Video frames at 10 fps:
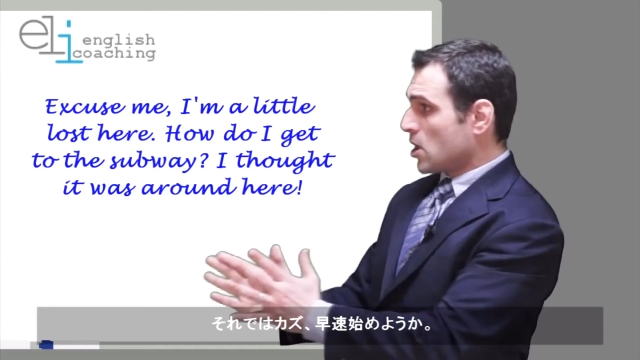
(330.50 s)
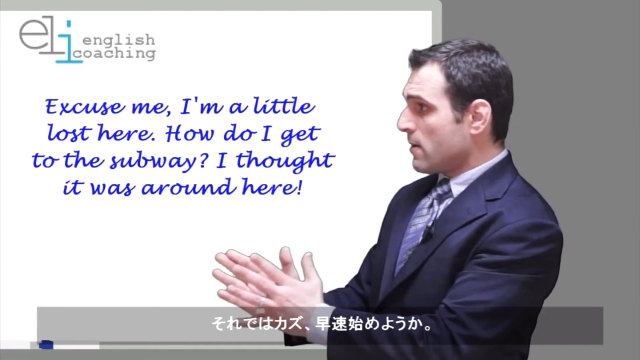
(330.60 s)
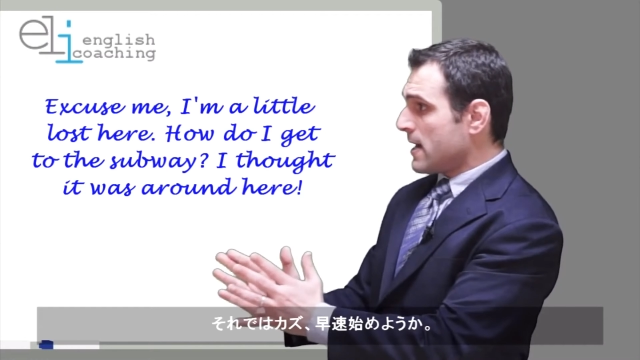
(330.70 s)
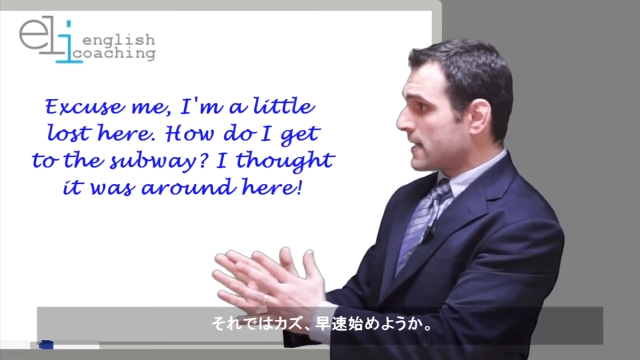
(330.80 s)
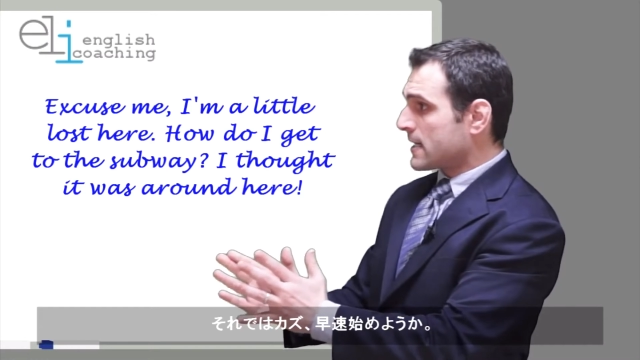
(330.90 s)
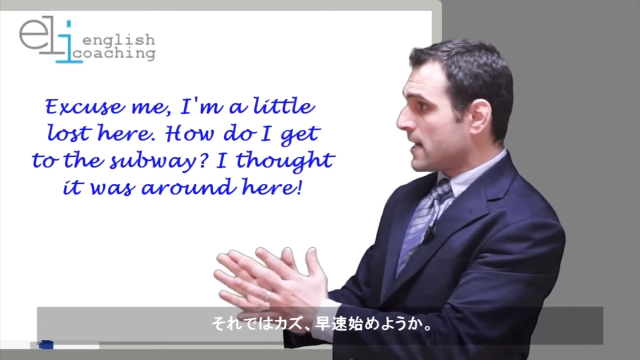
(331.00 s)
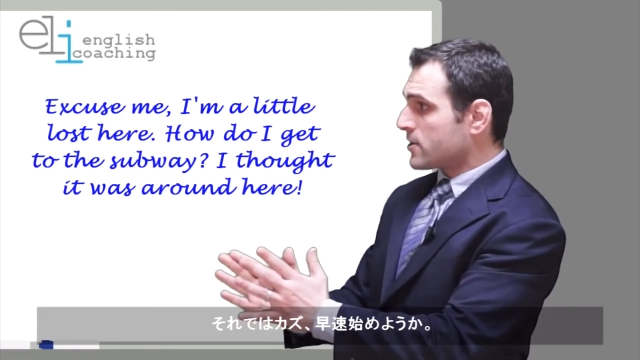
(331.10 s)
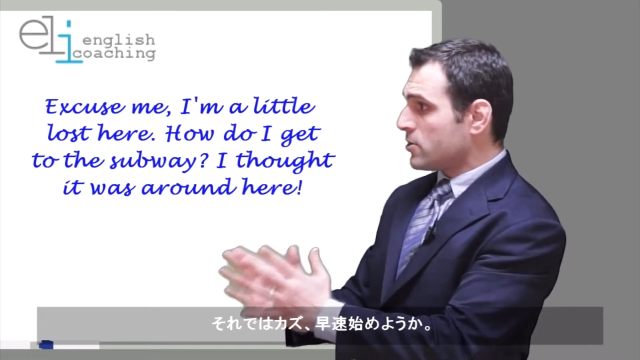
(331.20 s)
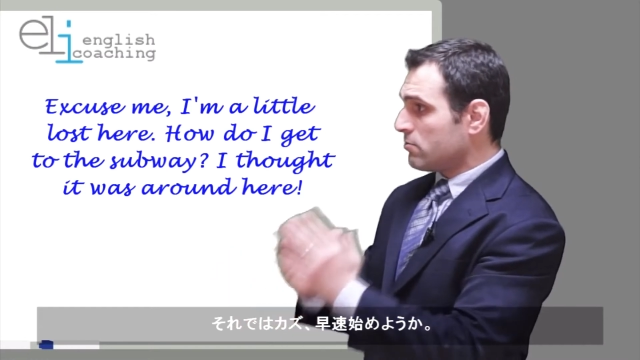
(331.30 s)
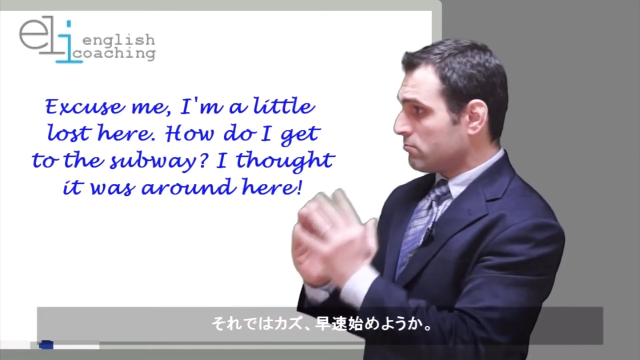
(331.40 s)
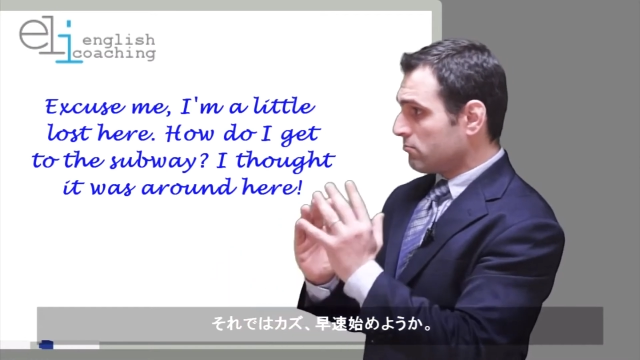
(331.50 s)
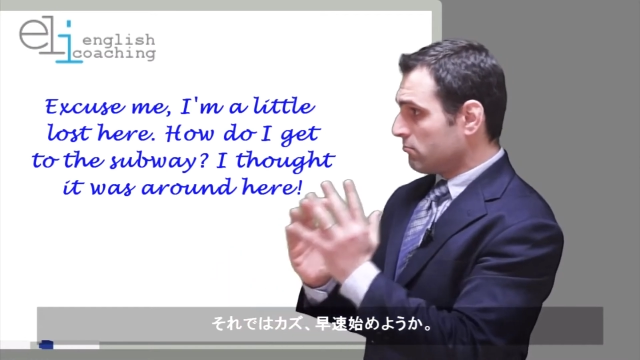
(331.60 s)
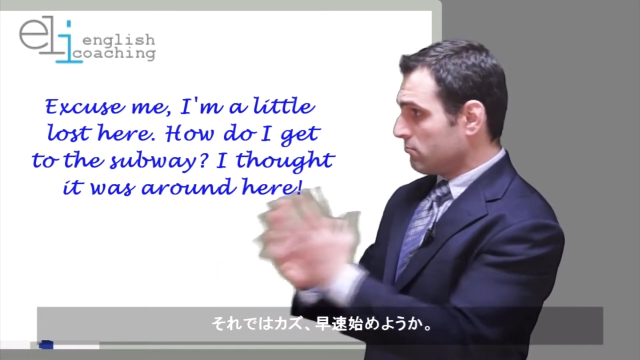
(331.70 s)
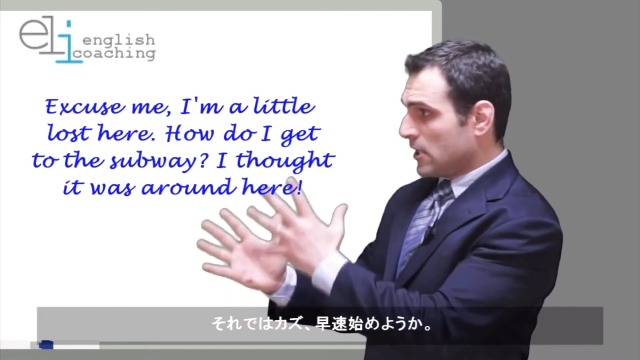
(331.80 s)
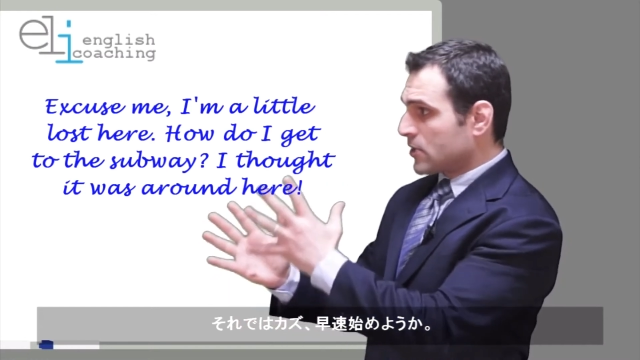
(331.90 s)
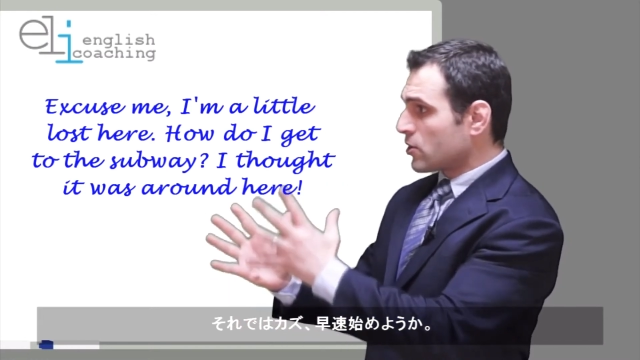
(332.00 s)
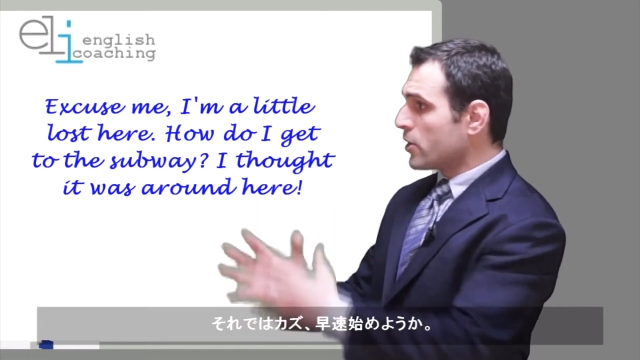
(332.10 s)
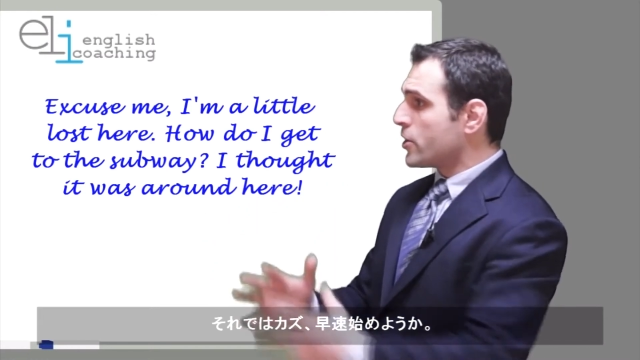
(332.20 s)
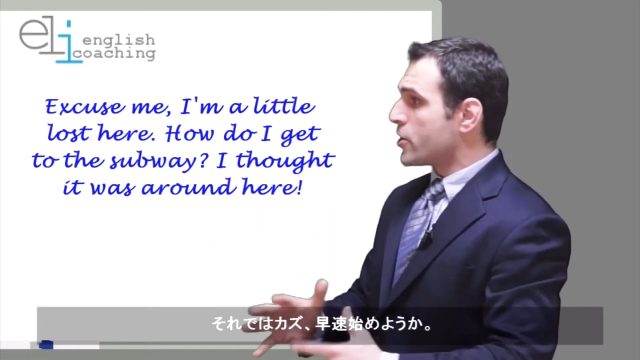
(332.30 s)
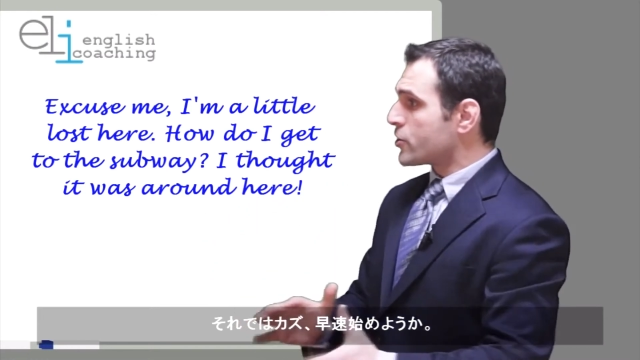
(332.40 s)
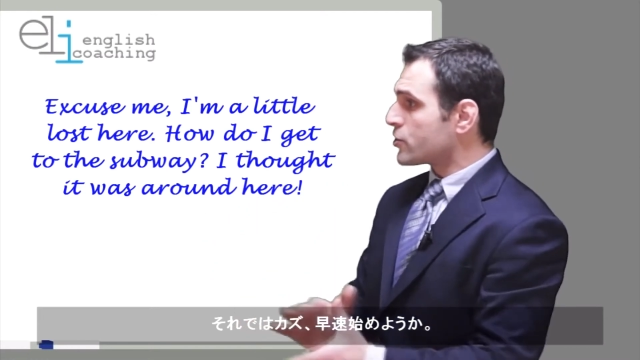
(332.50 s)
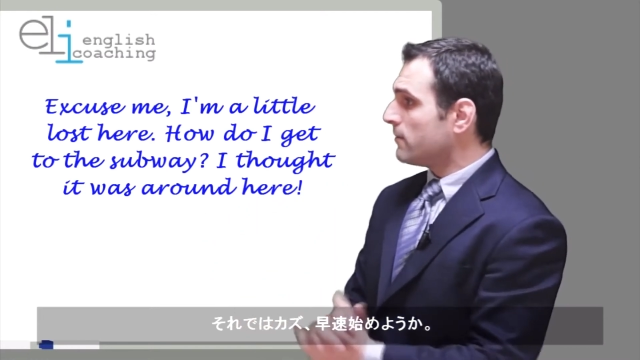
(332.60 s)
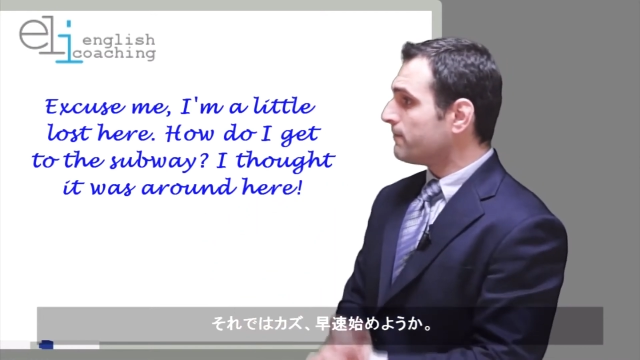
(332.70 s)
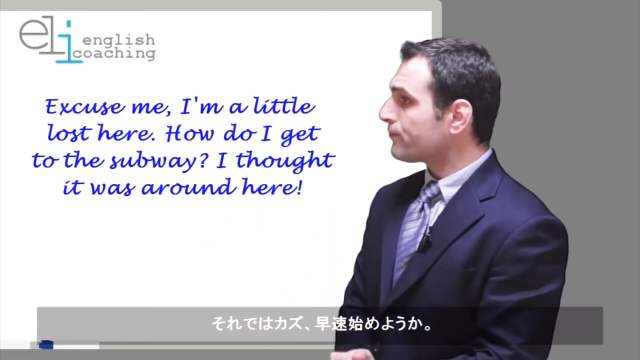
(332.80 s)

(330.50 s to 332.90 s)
Go ahead, Kazu. It's all yours.